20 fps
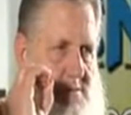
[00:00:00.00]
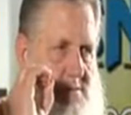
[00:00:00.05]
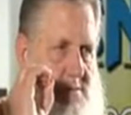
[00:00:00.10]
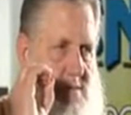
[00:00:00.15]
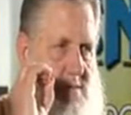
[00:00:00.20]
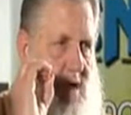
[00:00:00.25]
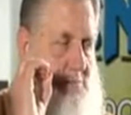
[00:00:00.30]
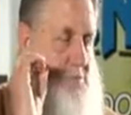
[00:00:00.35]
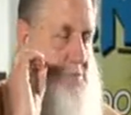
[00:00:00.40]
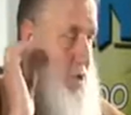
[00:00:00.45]

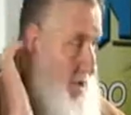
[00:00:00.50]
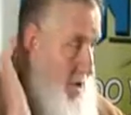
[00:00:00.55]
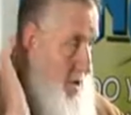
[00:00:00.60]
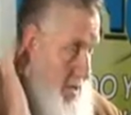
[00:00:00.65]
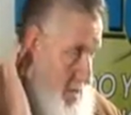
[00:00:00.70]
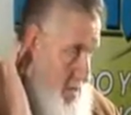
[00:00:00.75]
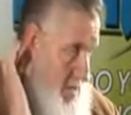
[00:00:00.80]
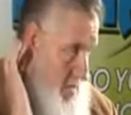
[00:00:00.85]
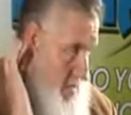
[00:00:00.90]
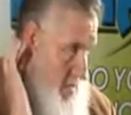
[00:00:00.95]
I'm sorry?
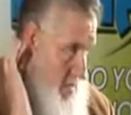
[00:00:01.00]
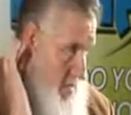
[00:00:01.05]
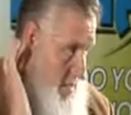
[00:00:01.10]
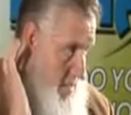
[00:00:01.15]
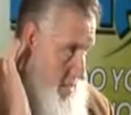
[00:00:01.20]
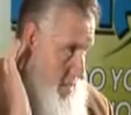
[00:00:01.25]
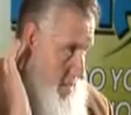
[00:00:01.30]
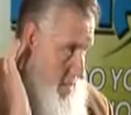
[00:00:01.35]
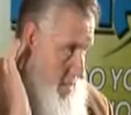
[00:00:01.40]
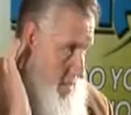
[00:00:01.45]

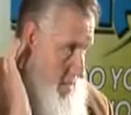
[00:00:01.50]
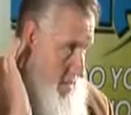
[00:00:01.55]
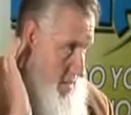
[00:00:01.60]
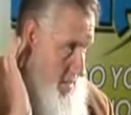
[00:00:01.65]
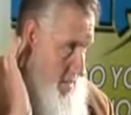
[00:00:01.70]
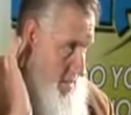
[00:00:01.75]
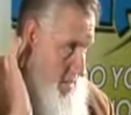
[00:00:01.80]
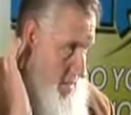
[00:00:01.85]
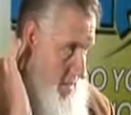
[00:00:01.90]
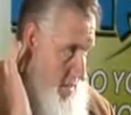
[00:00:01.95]

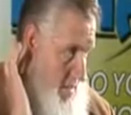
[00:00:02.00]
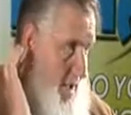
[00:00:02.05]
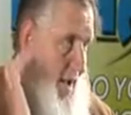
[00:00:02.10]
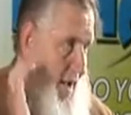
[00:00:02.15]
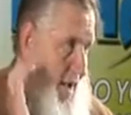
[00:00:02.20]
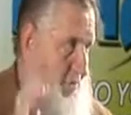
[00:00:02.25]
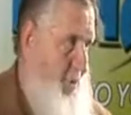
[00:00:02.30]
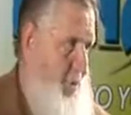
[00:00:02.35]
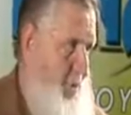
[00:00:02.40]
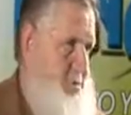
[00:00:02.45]
Yeah,
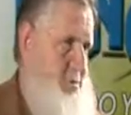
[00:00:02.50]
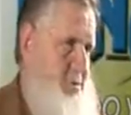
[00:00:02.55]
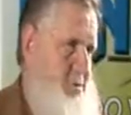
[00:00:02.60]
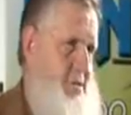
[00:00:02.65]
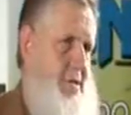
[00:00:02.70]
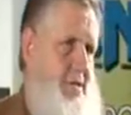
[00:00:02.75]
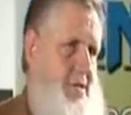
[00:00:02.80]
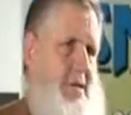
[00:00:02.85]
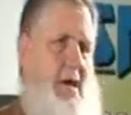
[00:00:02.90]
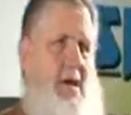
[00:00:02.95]
I thought you
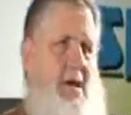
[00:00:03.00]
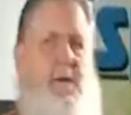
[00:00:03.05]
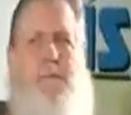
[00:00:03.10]
said that.